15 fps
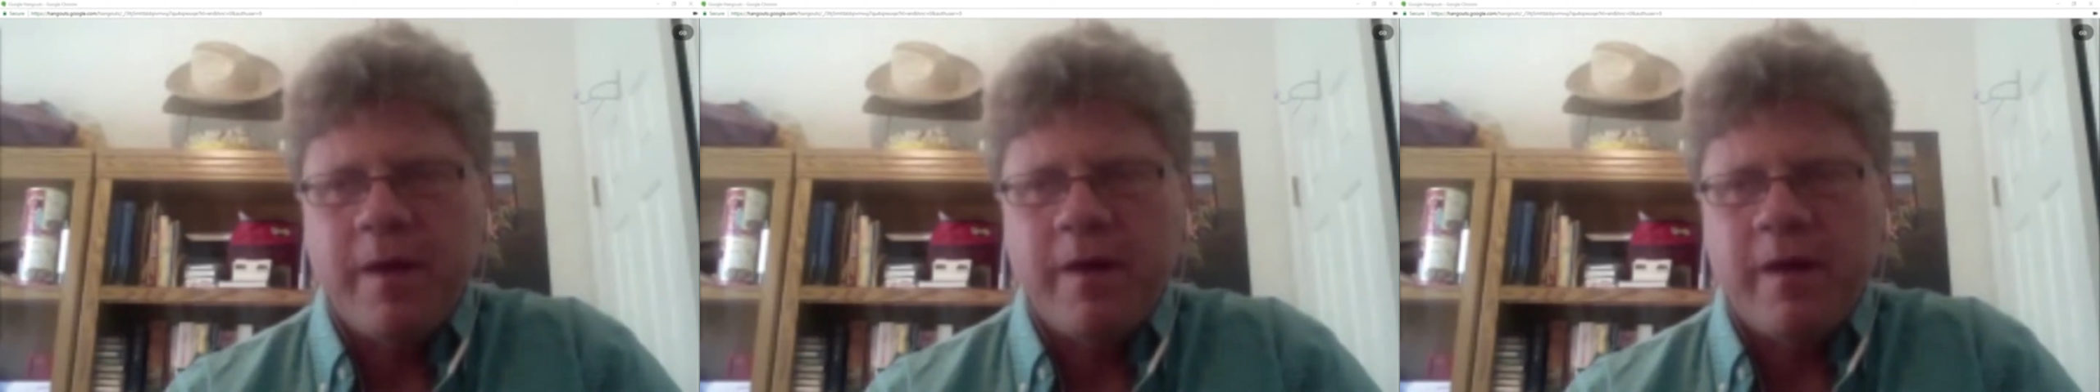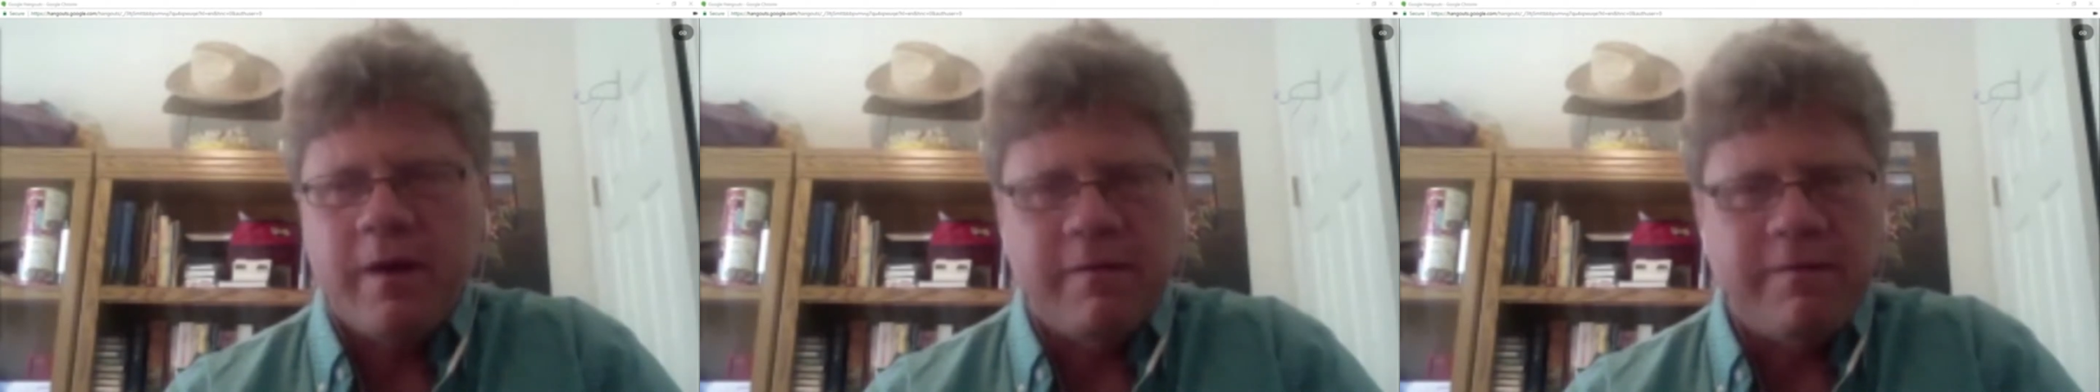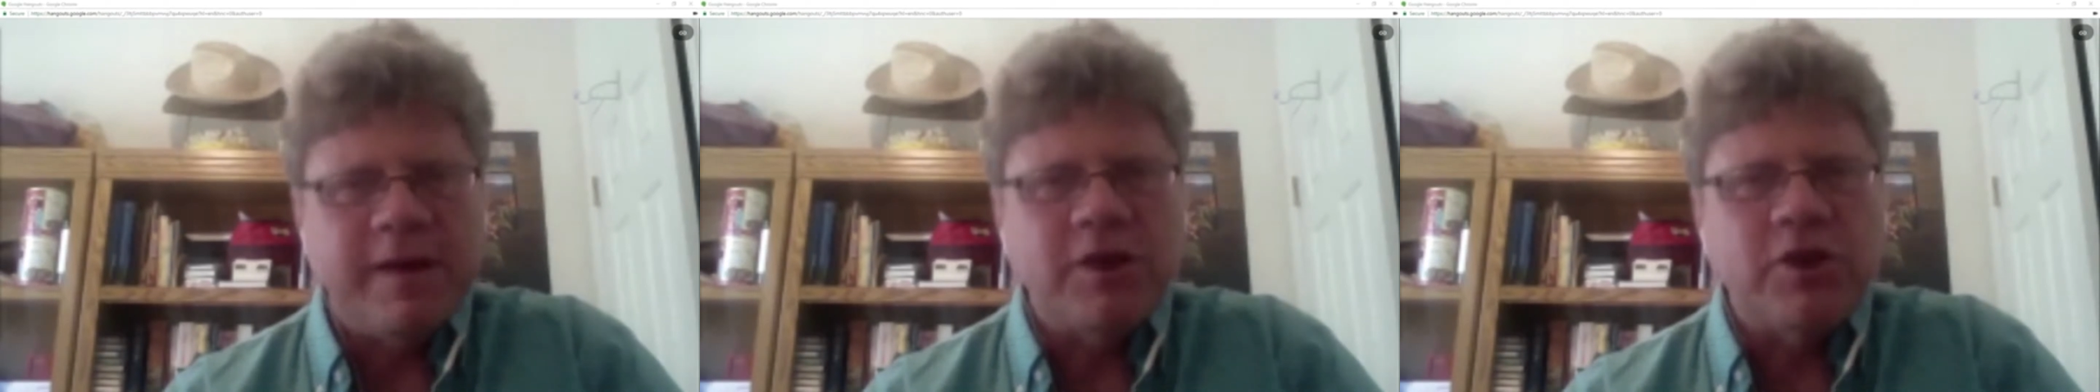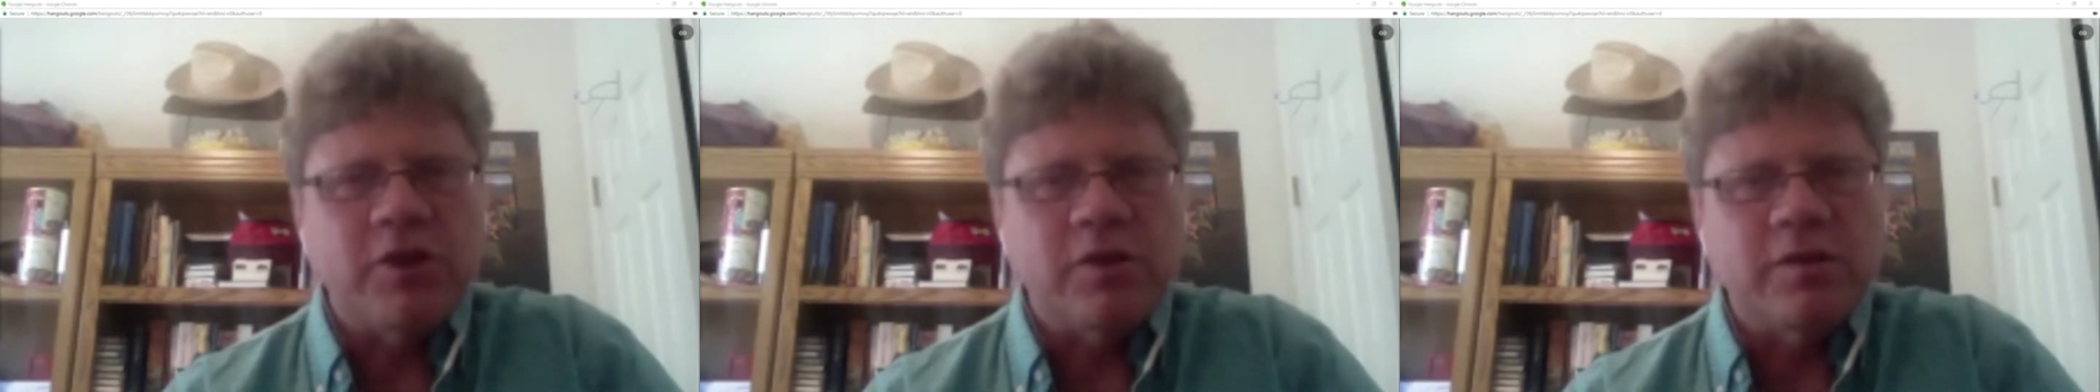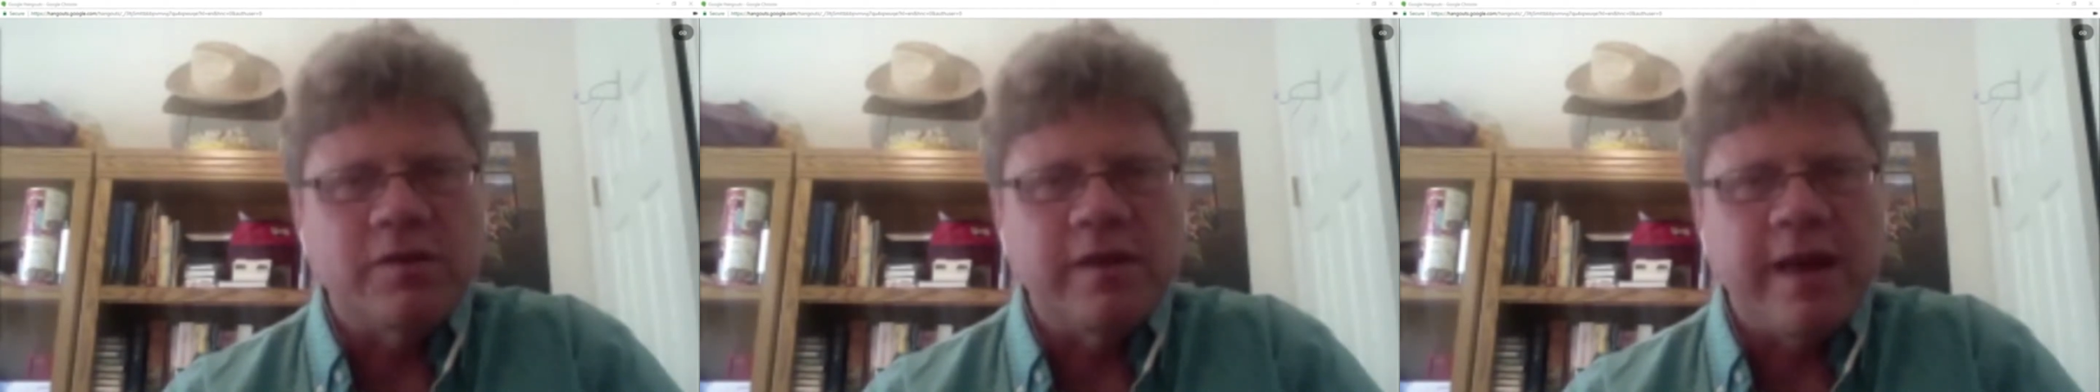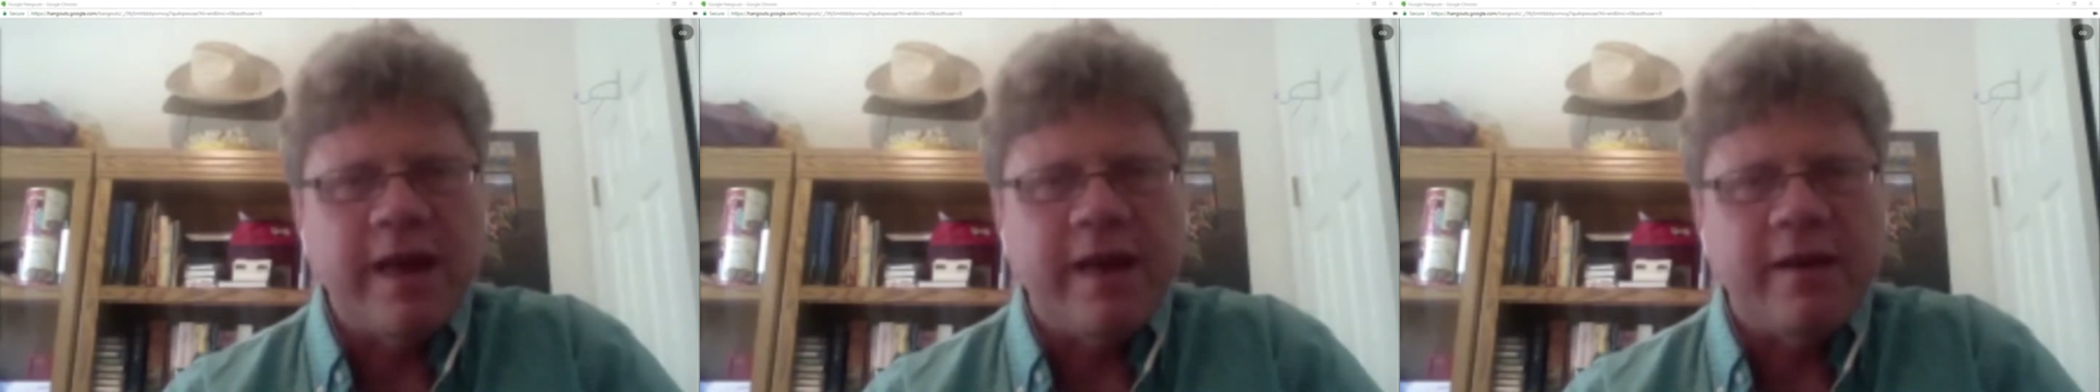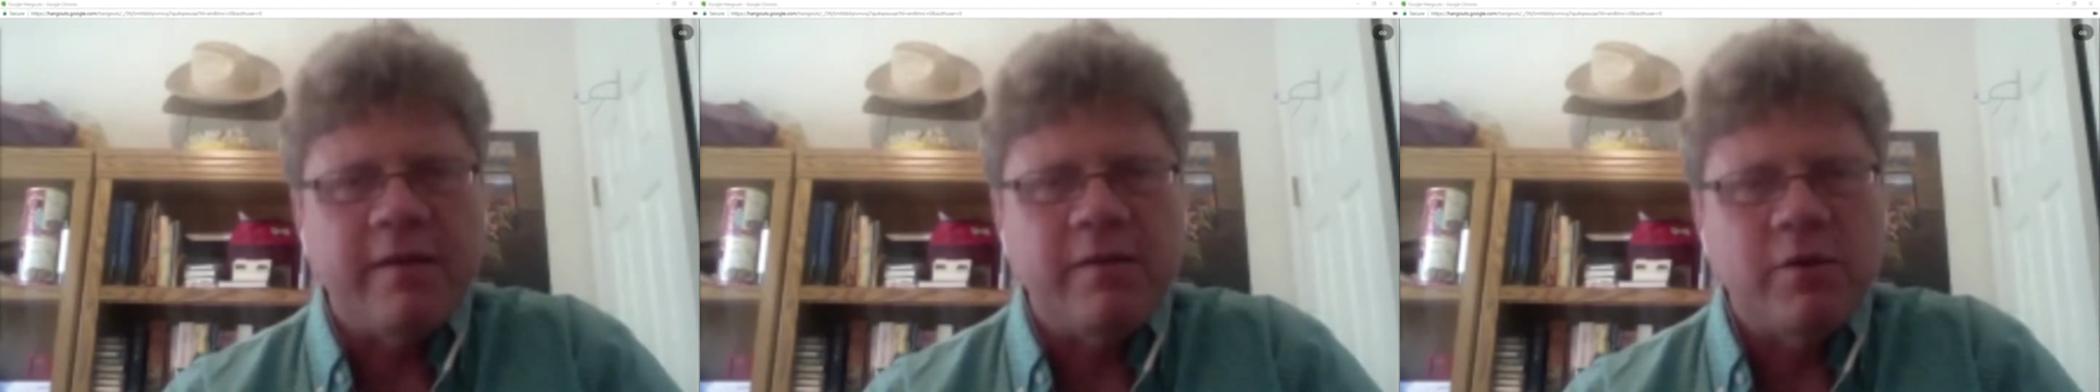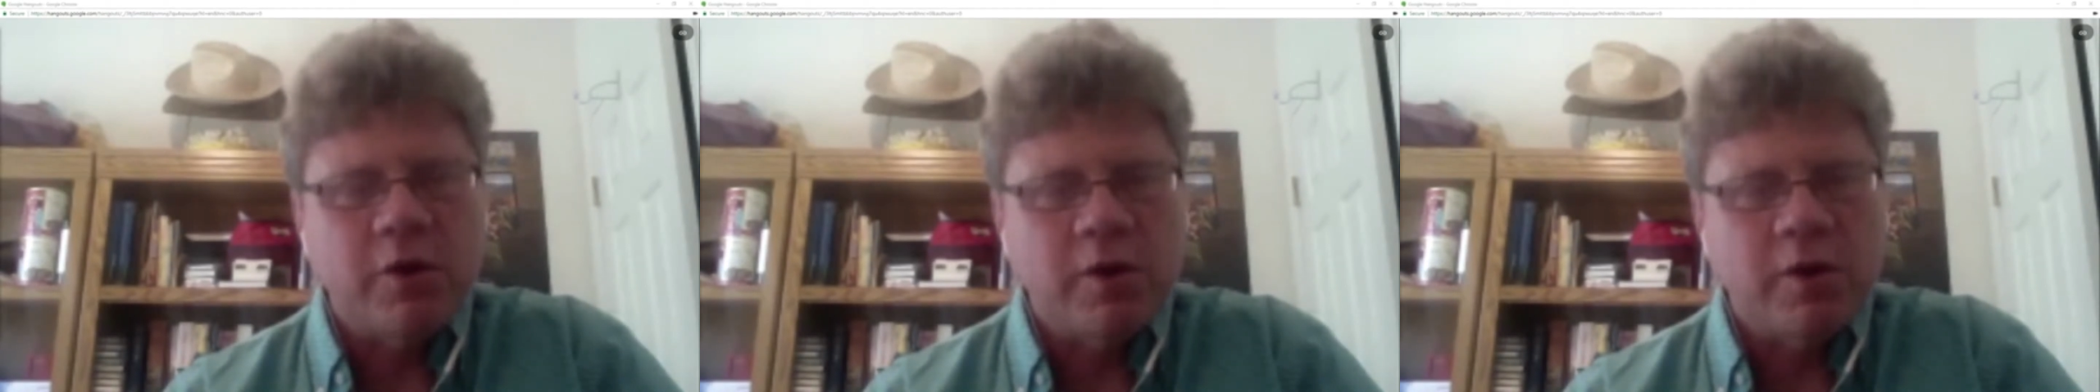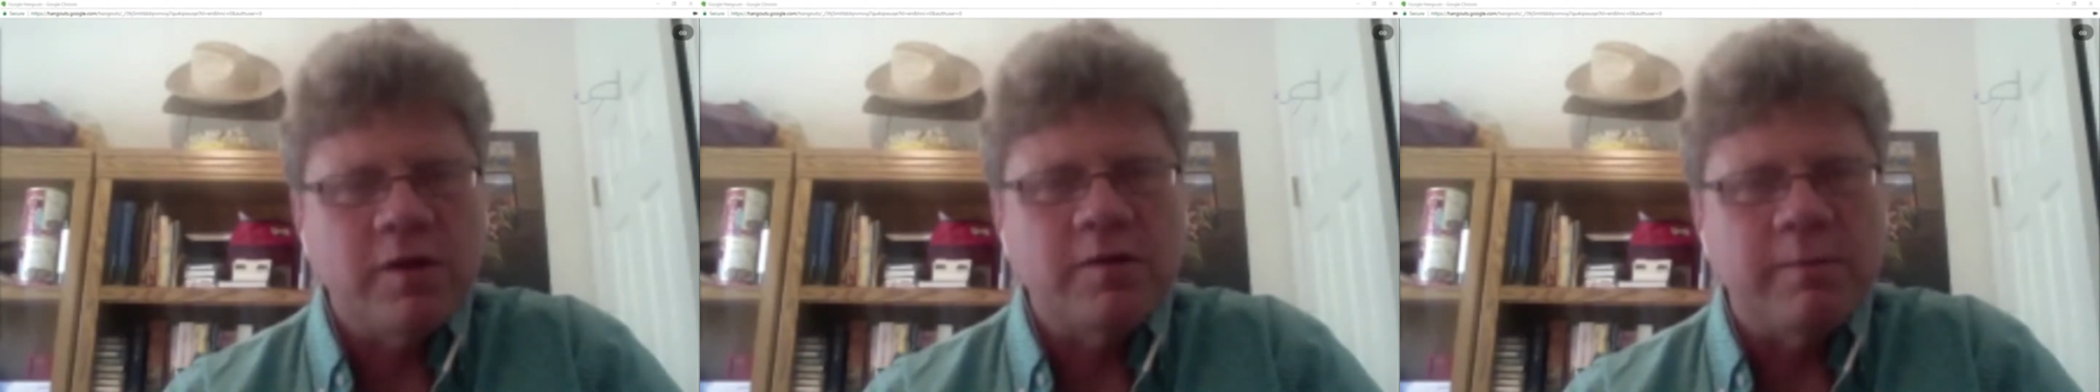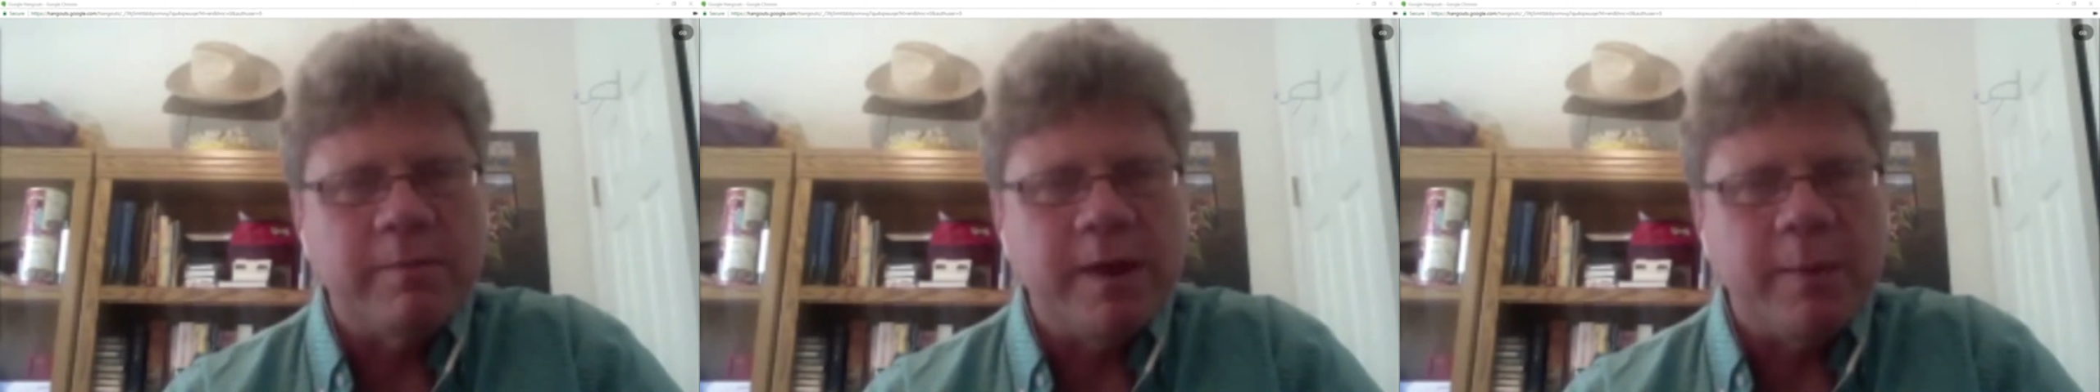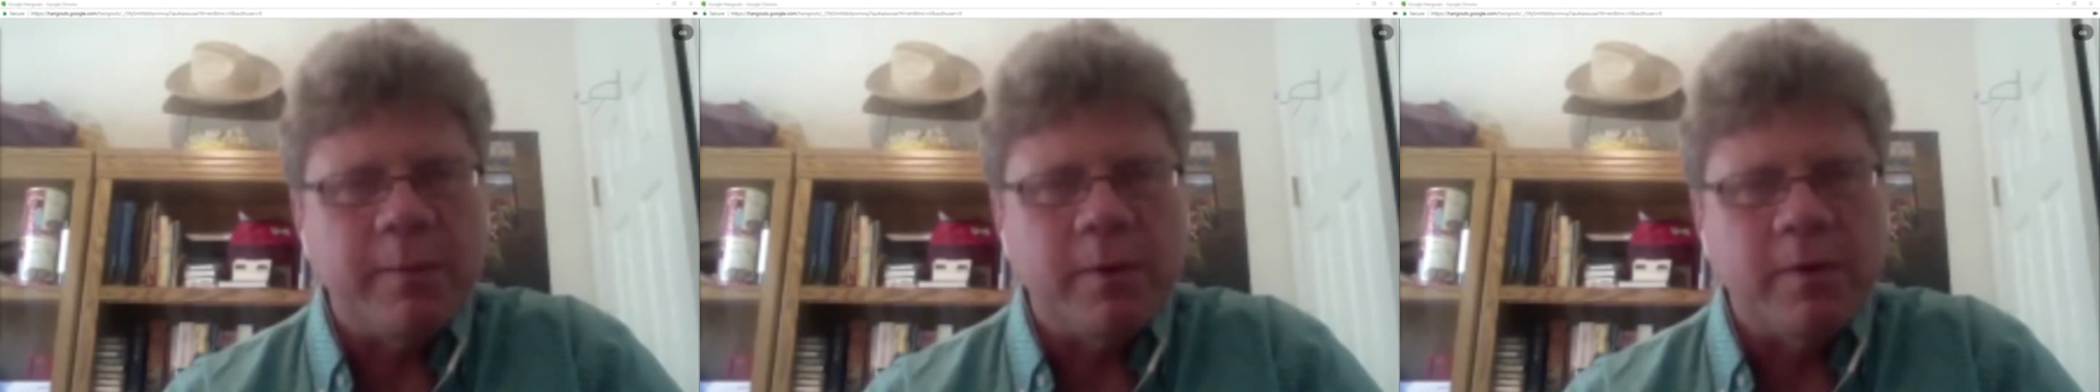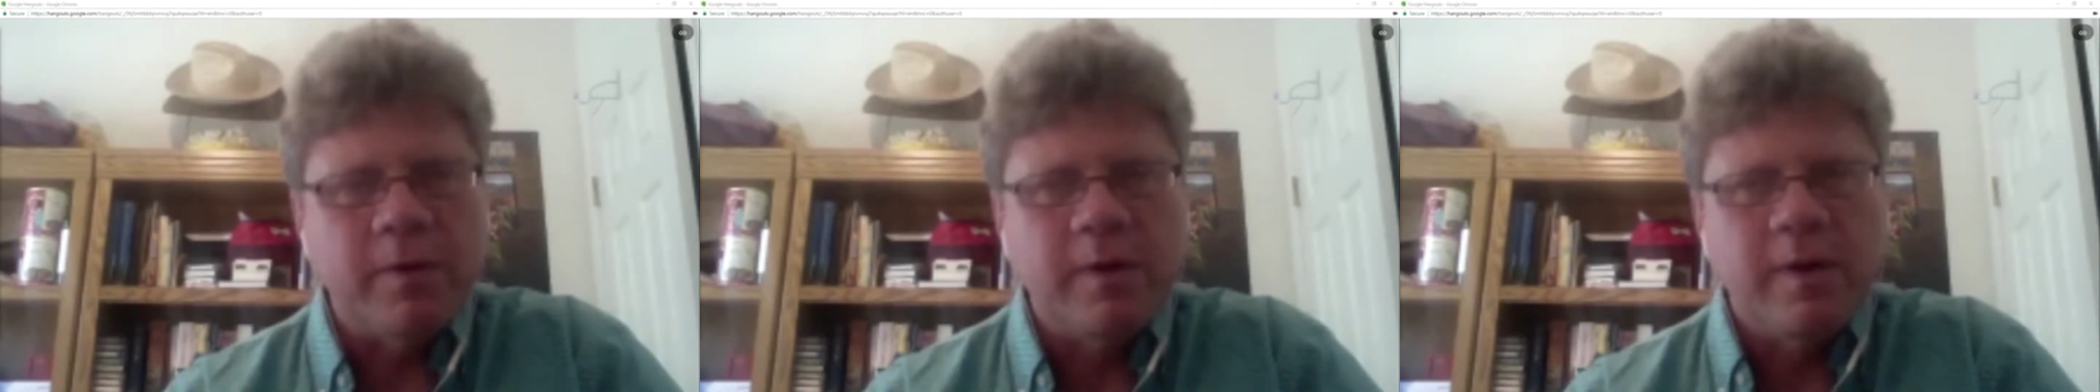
officials and tourism people